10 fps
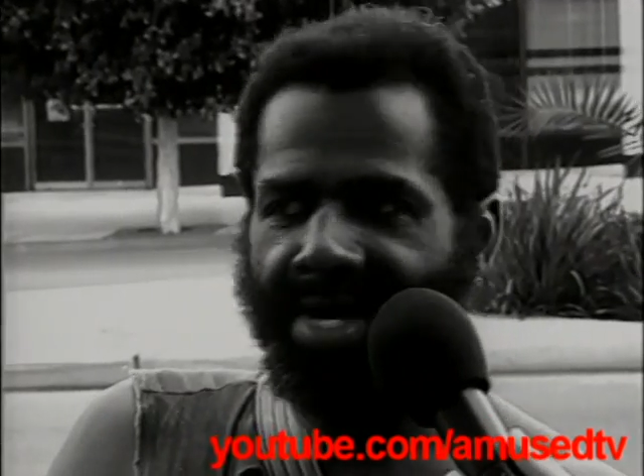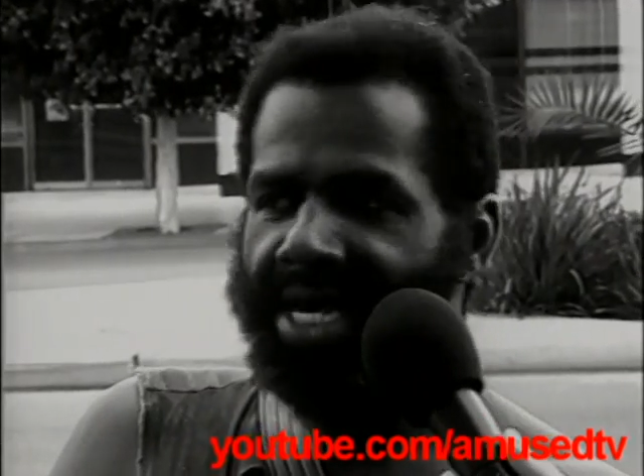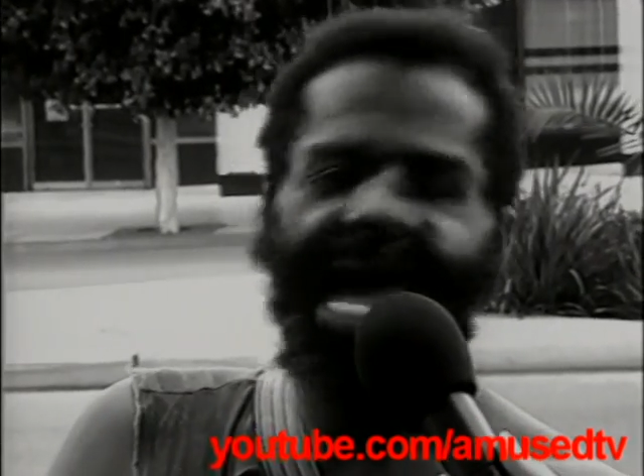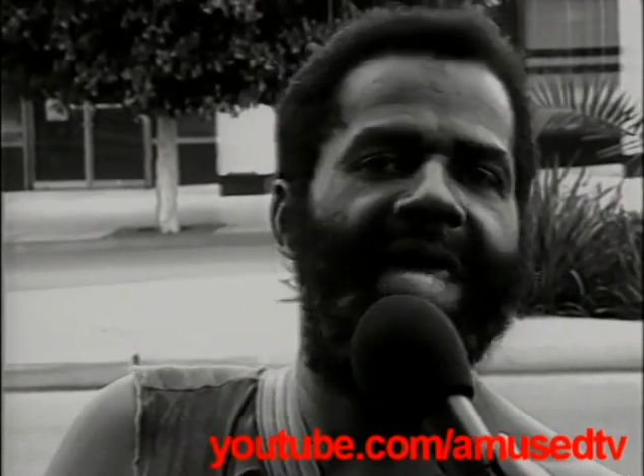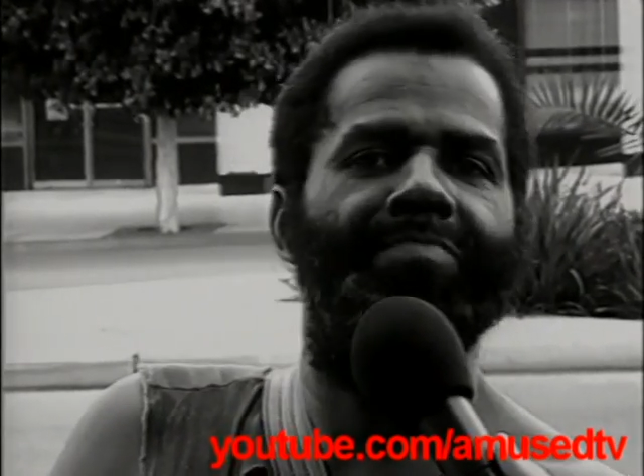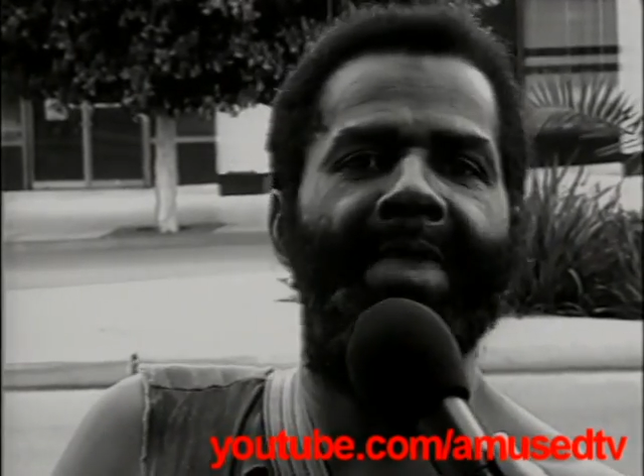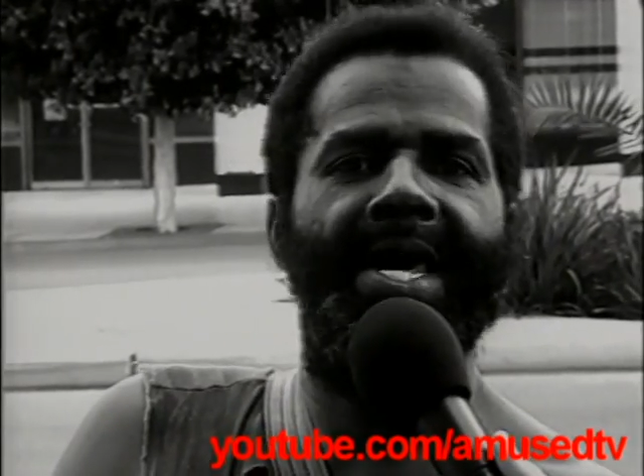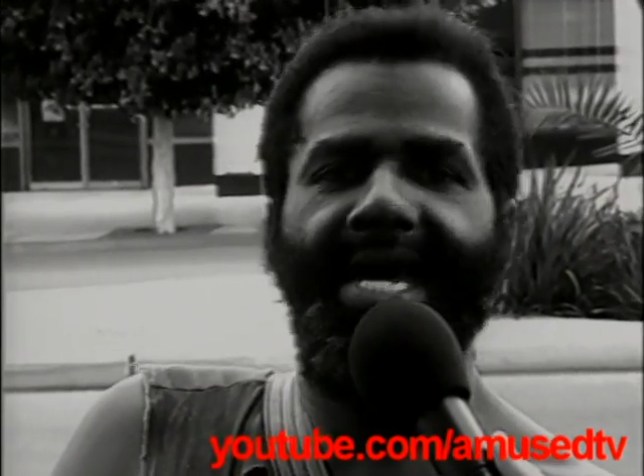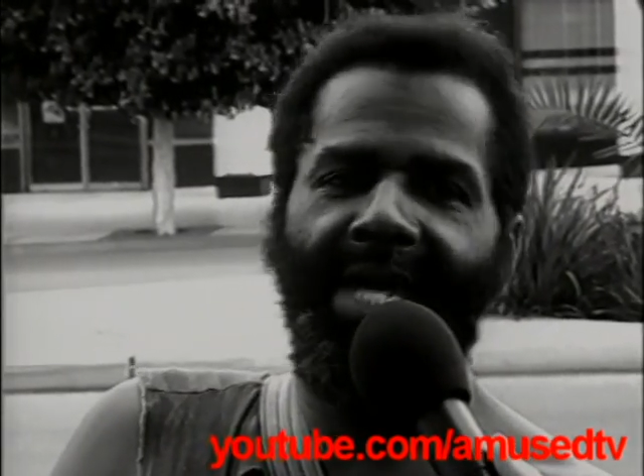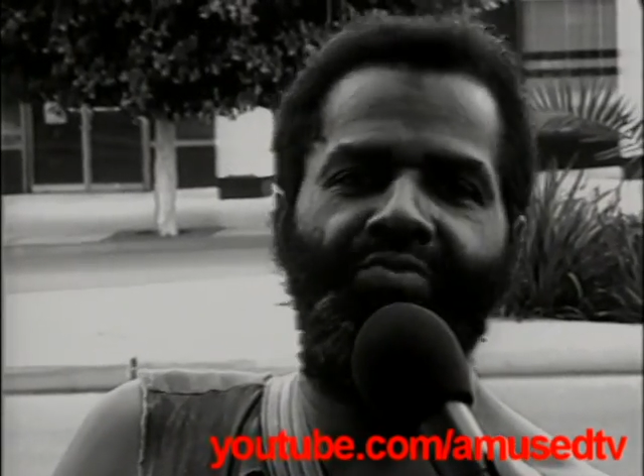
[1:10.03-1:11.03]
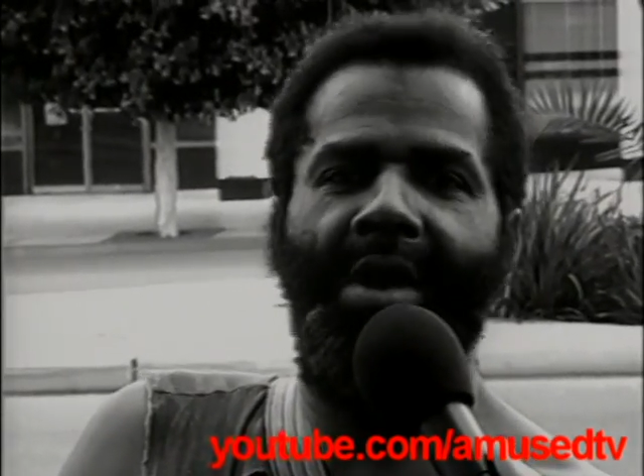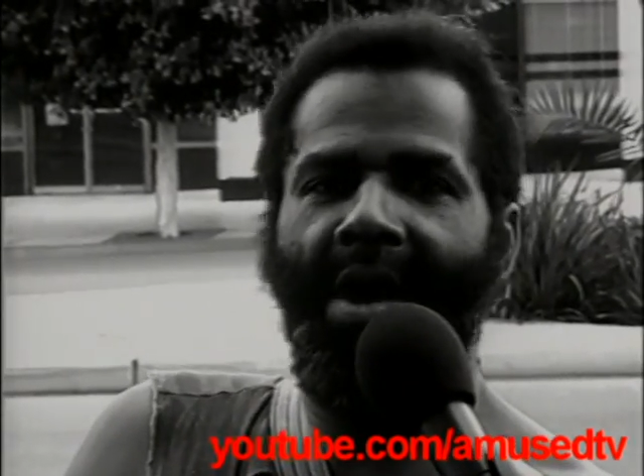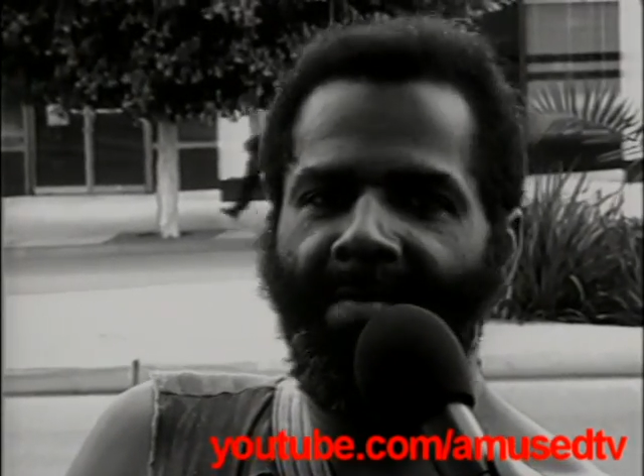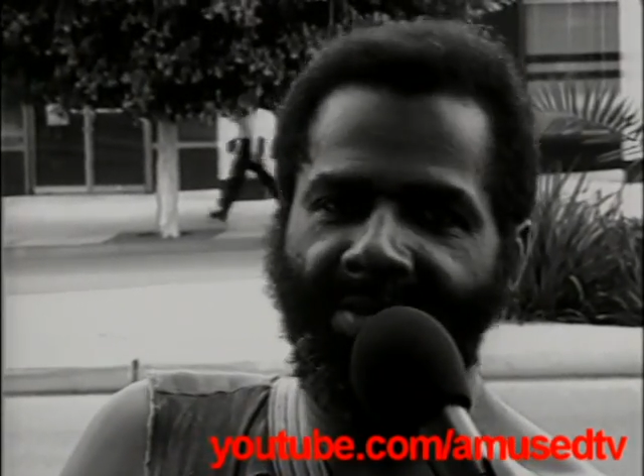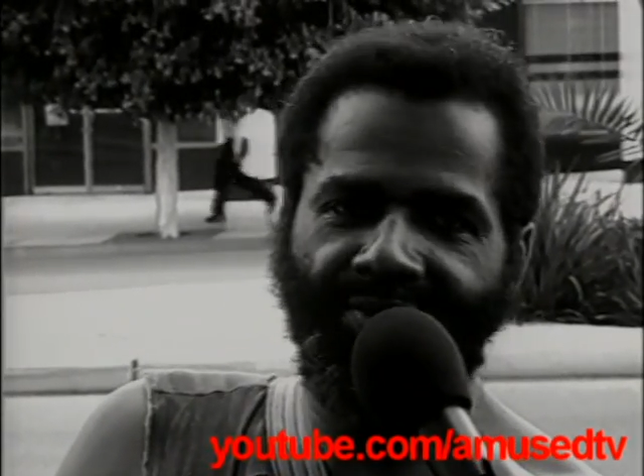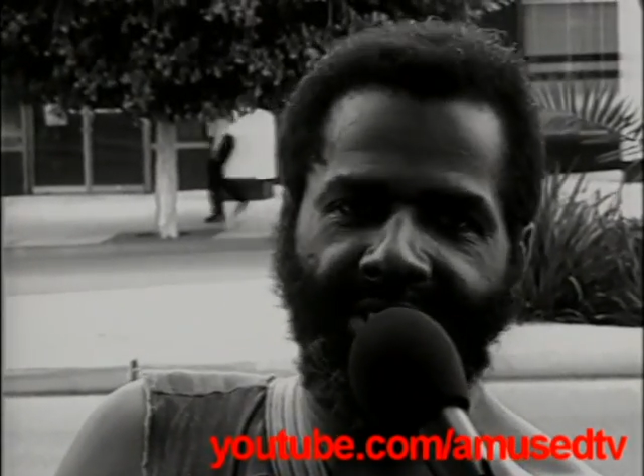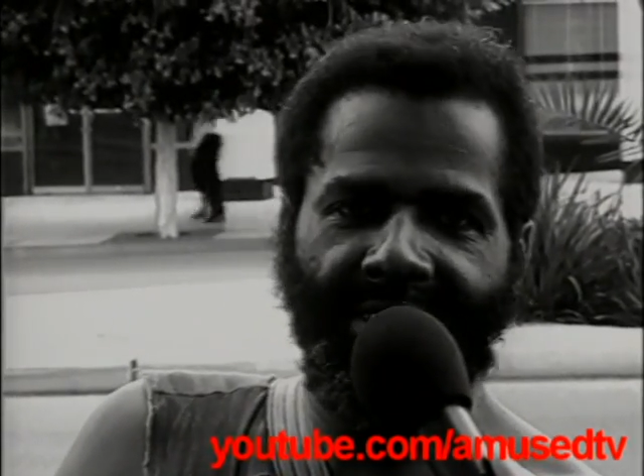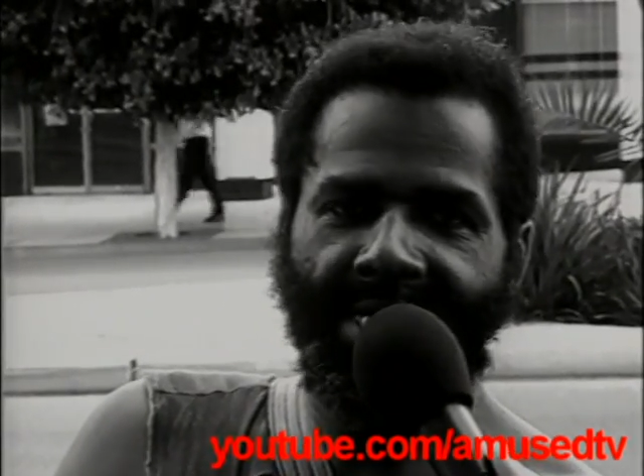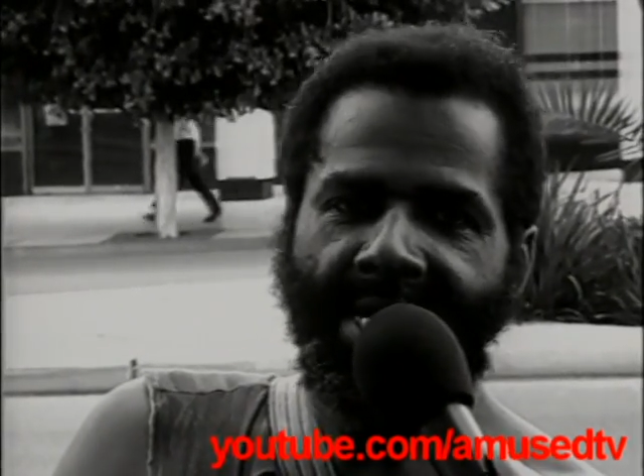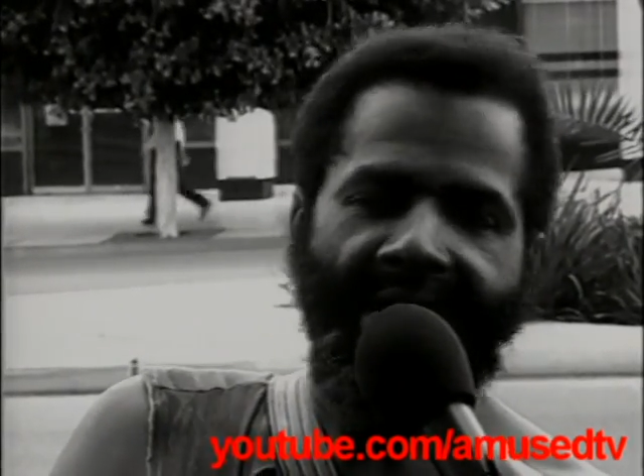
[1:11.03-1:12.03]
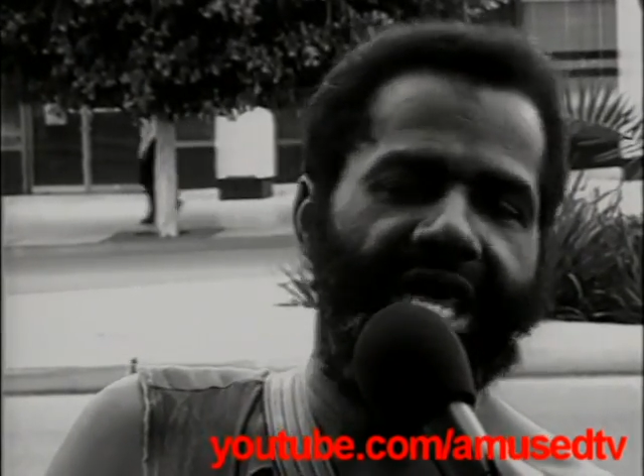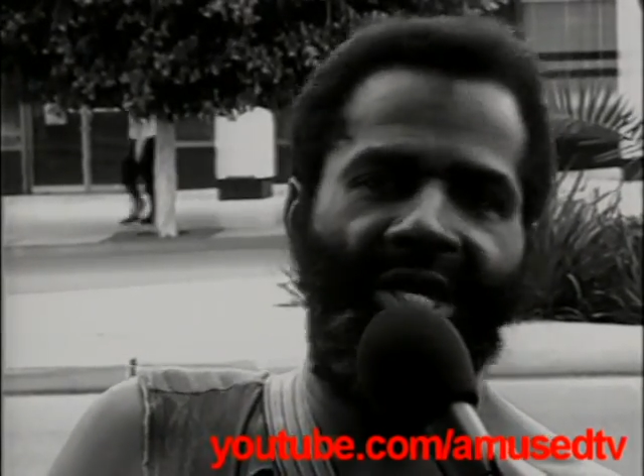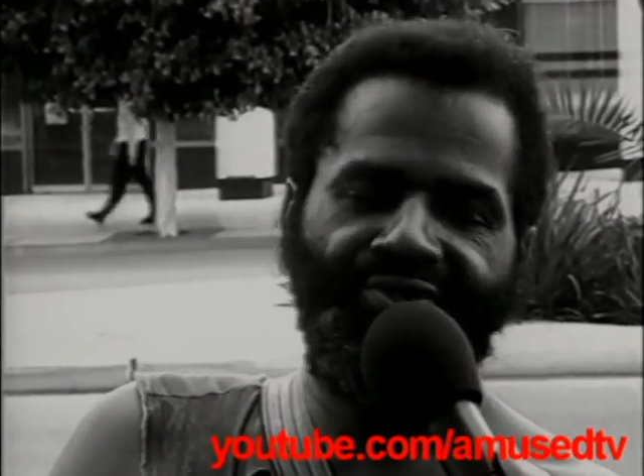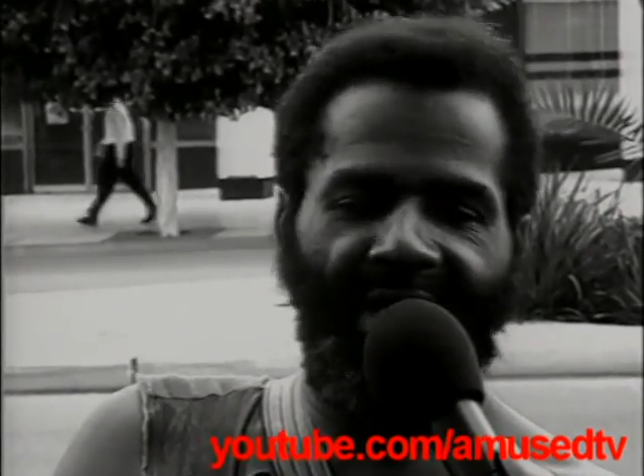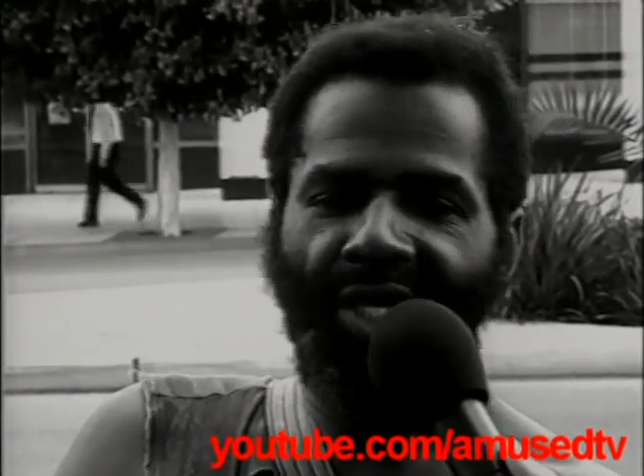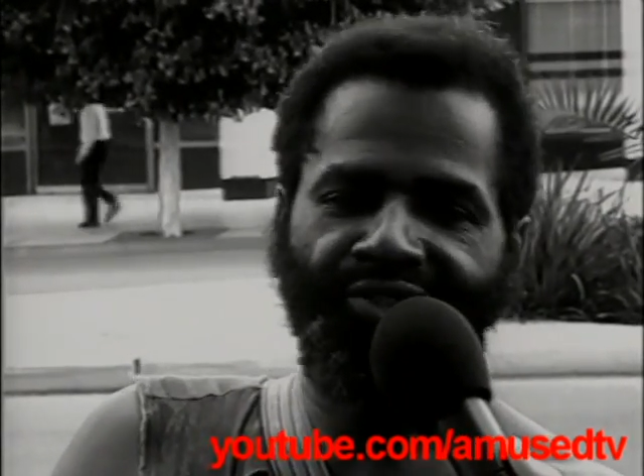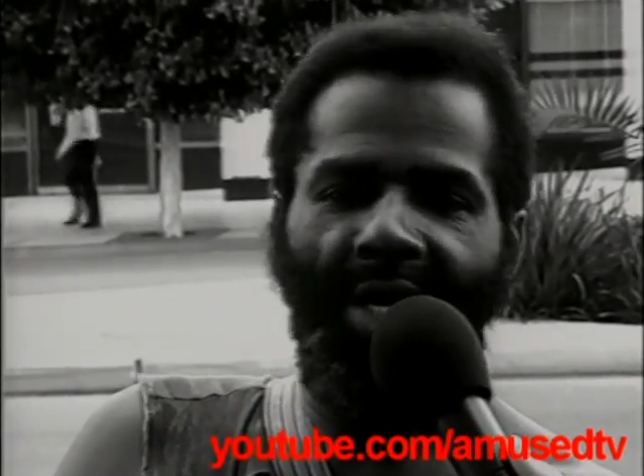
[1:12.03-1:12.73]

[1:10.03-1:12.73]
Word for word: I ain't mad. I got Rob and say, he gonna sing song.